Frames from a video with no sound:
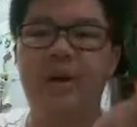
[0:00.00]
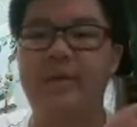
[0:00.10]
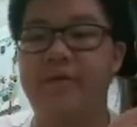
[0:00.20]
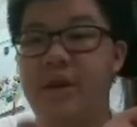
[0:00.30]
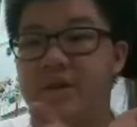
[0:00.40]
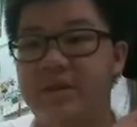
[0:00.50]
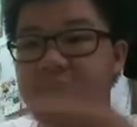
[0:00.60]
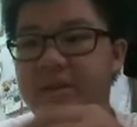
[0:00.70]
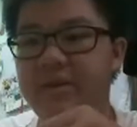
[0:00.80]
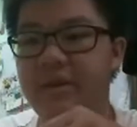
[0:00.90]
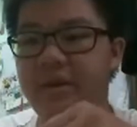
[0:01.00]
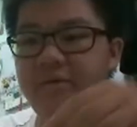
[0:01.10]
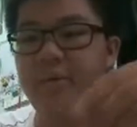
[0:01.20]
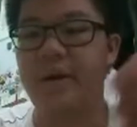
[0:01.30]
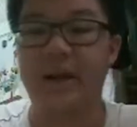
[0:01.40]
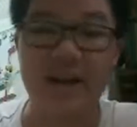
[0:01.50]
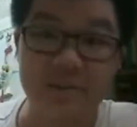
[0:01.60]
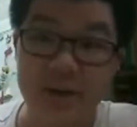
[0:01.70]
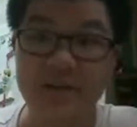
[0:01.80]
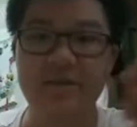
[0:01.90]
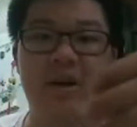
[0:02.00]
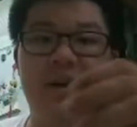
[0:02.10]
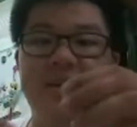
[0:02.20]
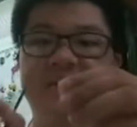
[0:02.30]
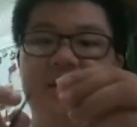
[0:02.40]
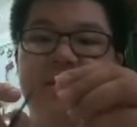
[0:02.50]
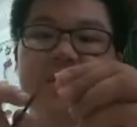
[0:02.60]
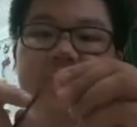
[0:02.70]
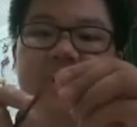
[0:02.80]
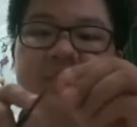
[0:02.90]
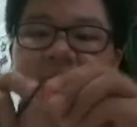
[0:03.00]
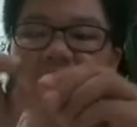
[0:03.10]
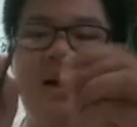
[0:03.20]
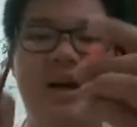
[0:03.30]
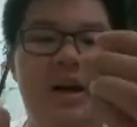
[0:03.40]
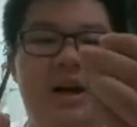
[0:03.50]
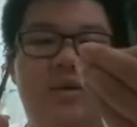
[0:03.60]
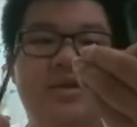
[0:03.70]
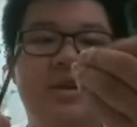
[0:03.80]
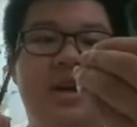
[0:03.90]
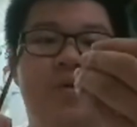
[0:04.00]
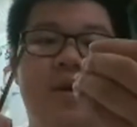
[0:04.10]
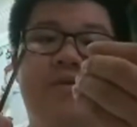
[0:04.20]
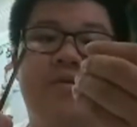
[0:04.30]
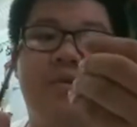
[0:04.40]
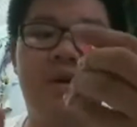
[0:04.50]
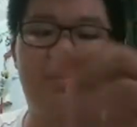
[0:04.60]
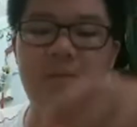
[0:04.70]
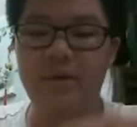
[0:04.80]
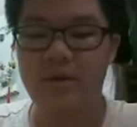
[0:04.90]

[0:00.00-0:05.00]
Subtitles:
friends, like from my classmates, not necessarily friends. I want to get away from them,